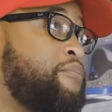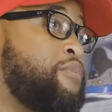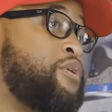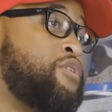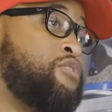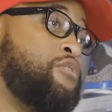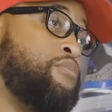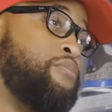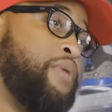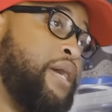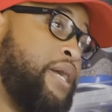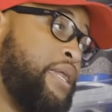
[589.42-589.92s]
but
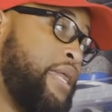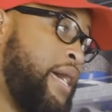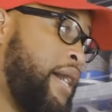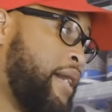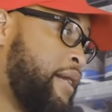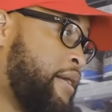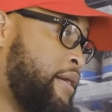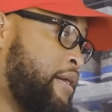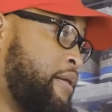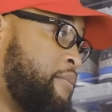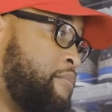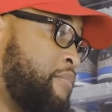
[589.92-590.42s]
you may not
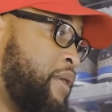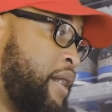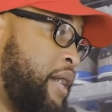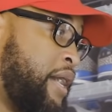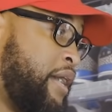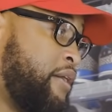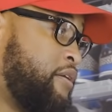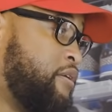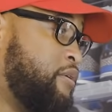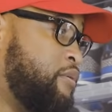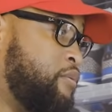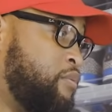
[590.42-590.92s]
come
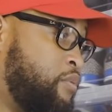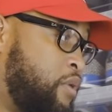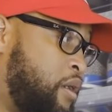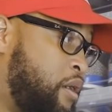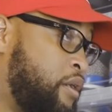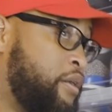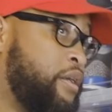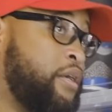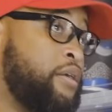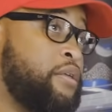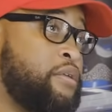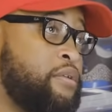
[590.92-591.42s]
back
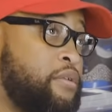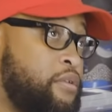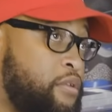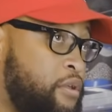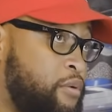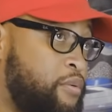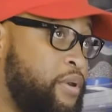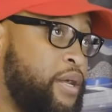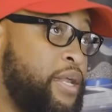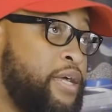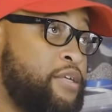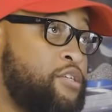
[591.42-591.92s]
walking the
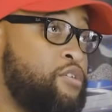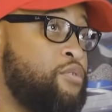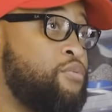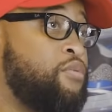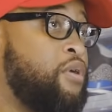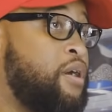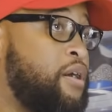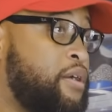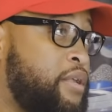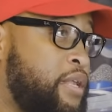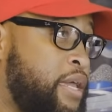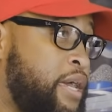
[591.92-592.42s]
way that you
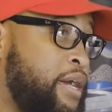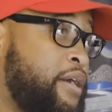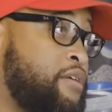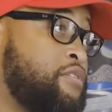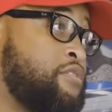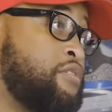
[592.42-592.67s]
walk now.